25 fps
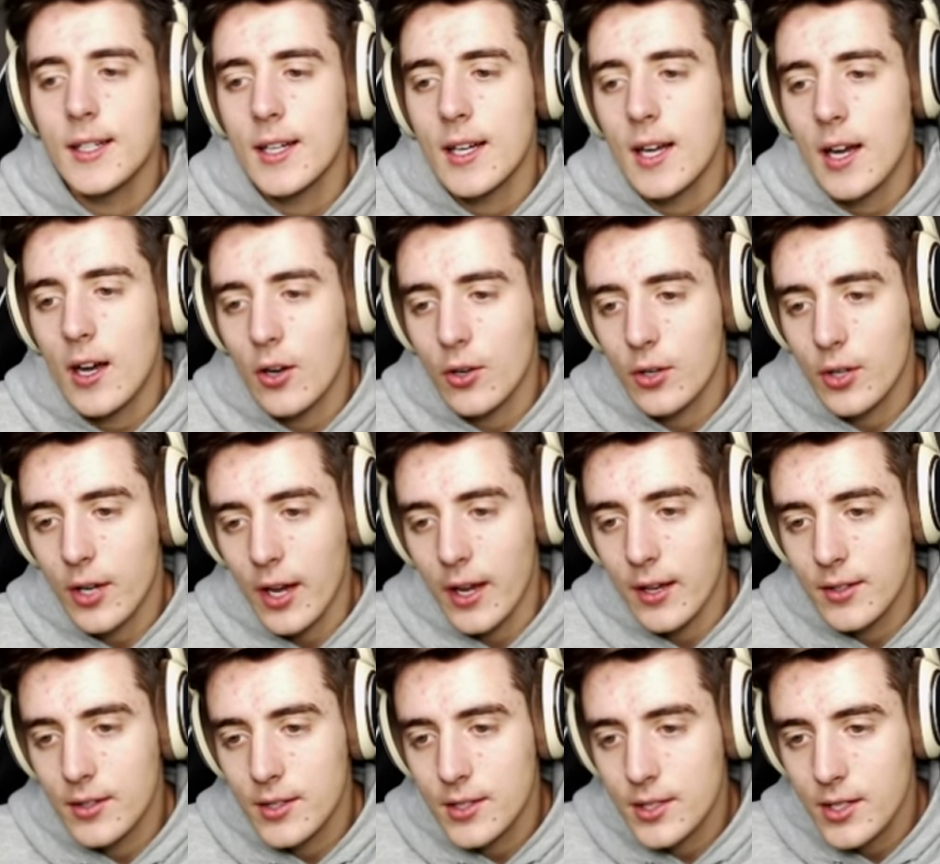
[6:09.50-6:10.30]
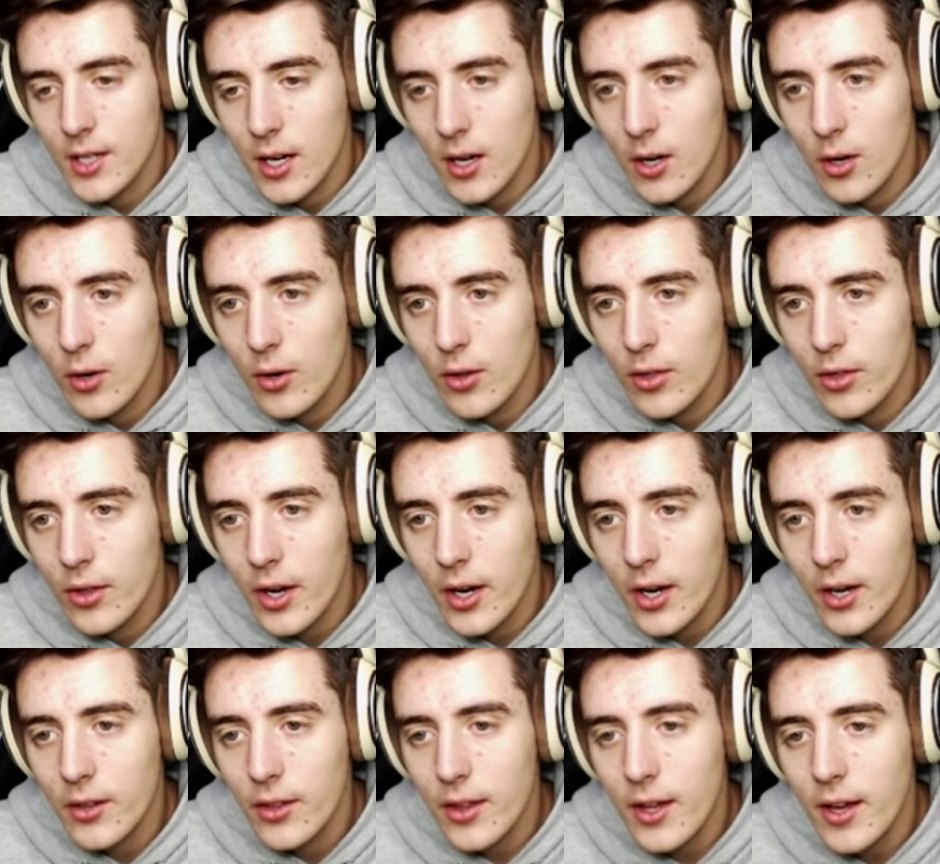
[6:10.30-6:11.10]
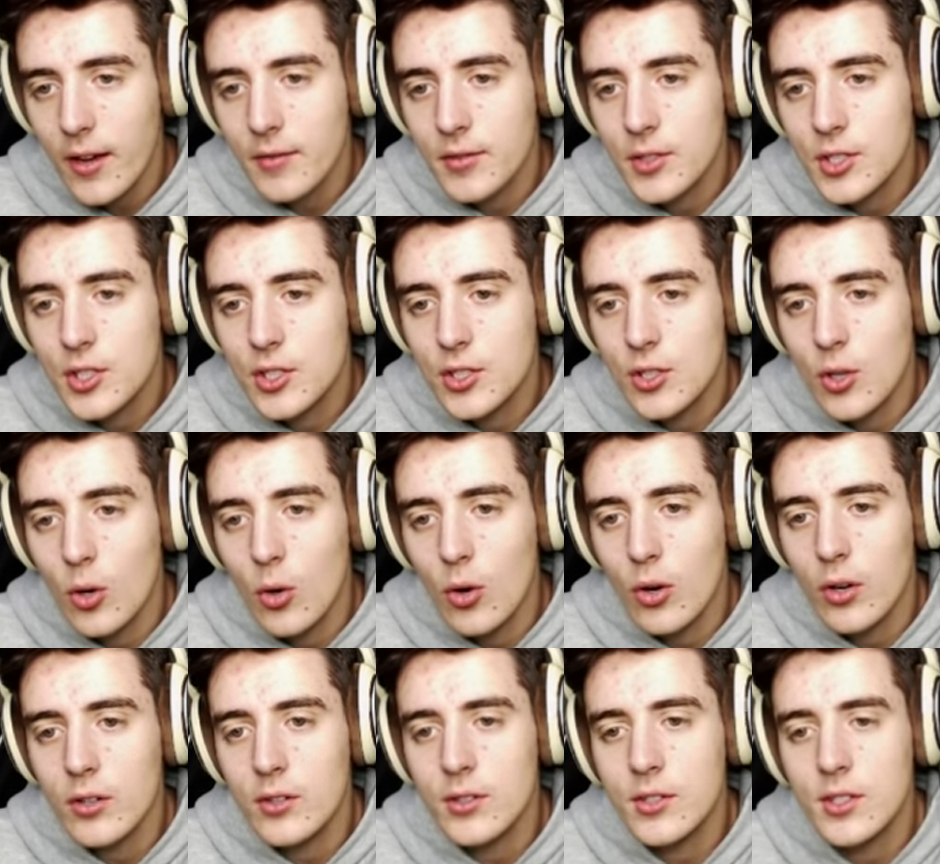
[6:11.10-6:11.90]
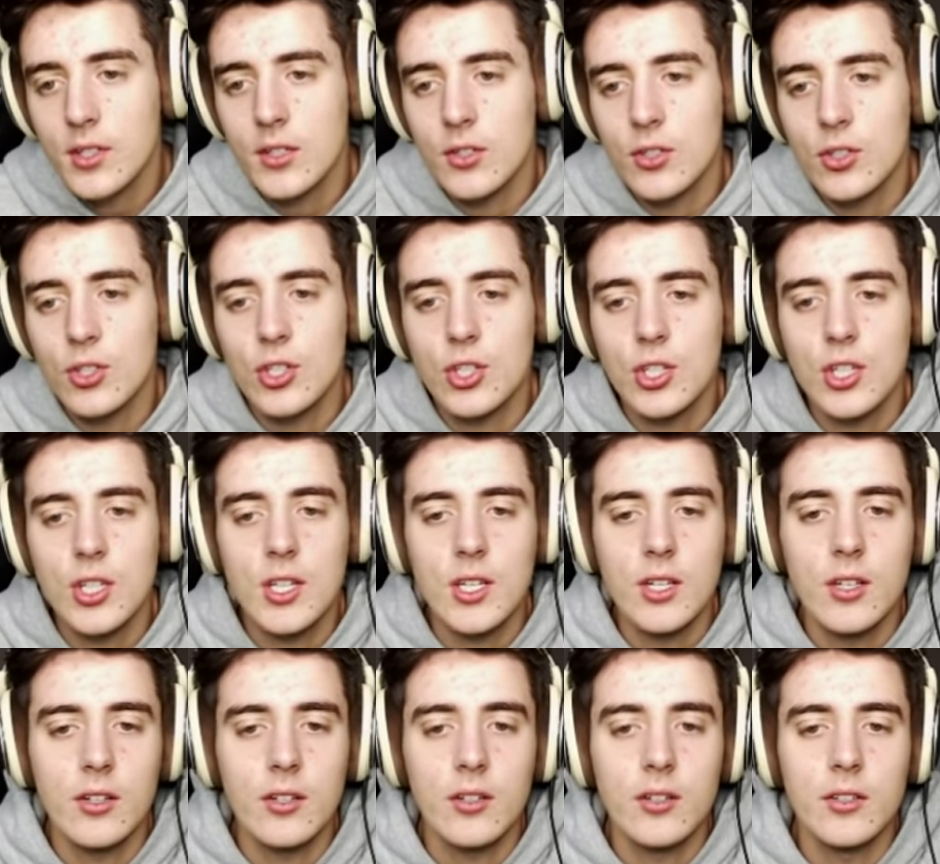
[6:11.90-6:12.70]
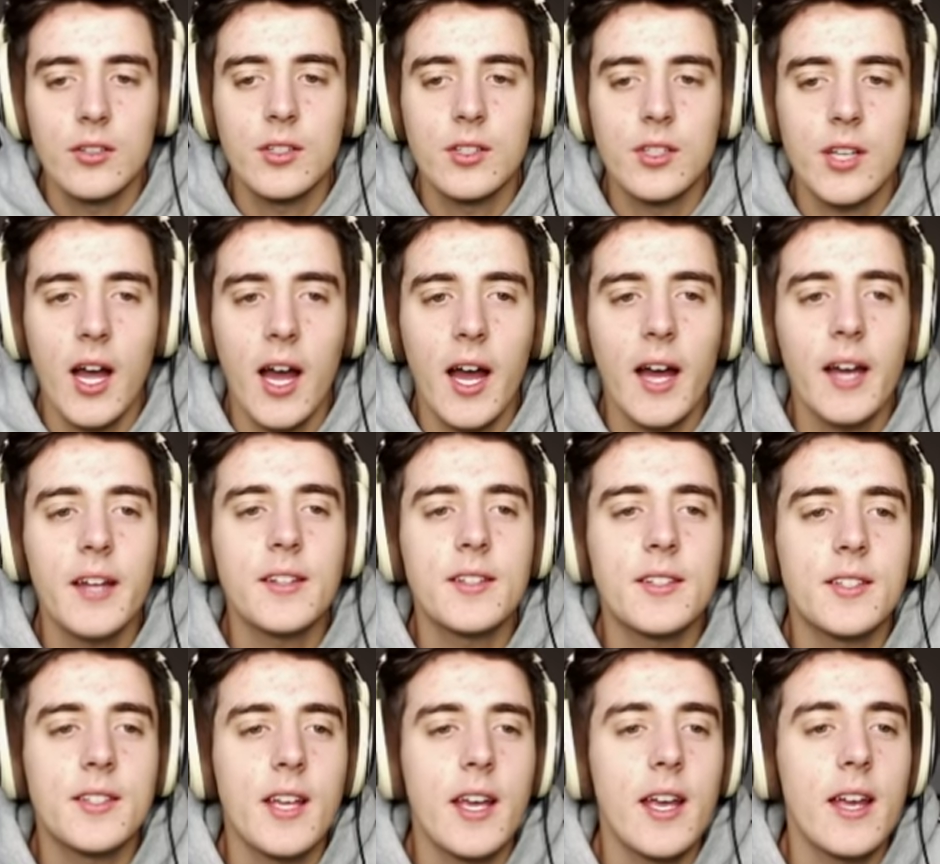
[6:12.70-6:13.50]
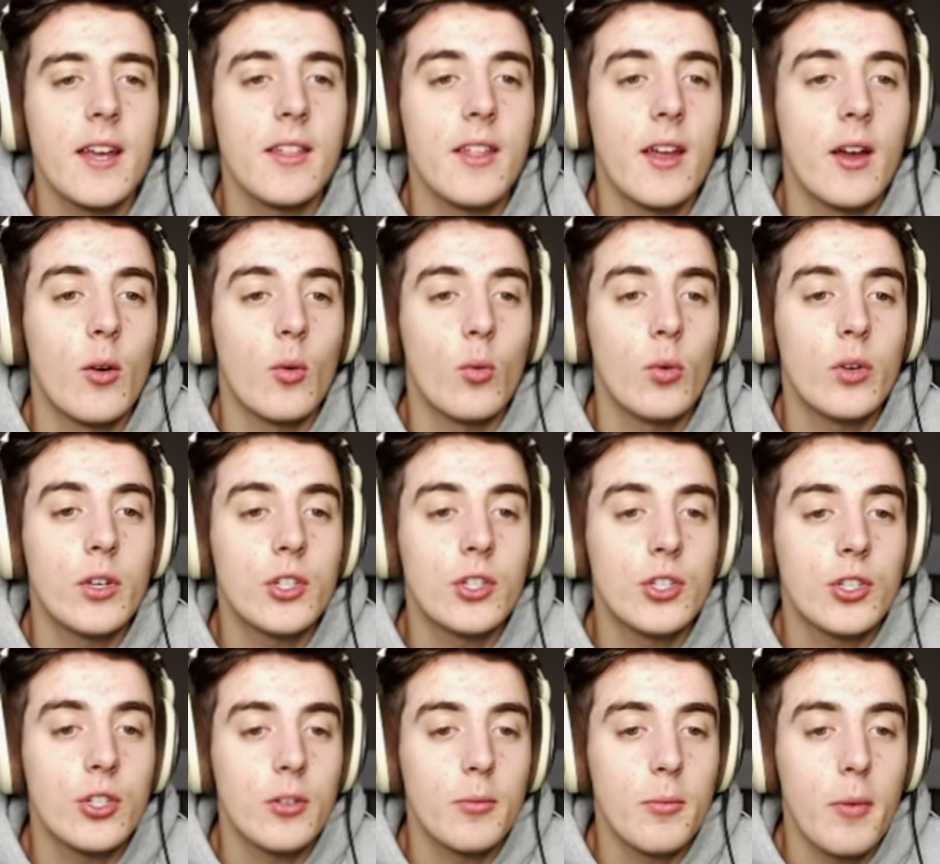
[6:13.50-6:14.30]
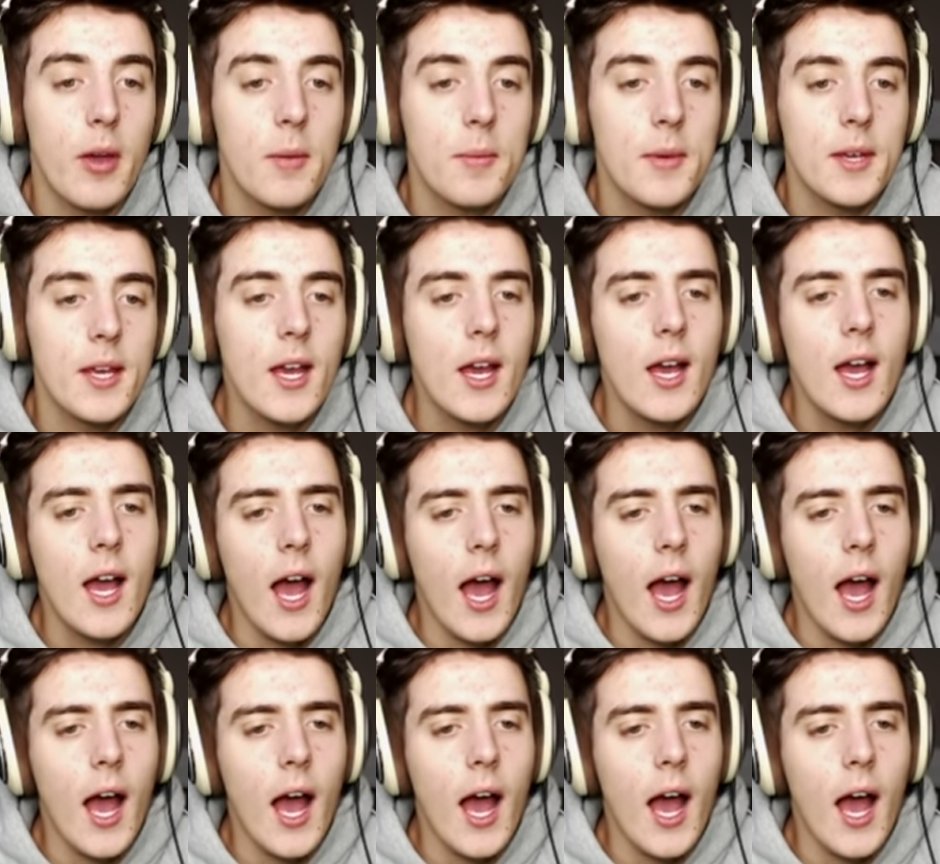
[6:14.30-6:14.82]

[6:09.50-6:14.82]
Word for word: Okay, so they they have swords and shields. I'd say that we should maybe...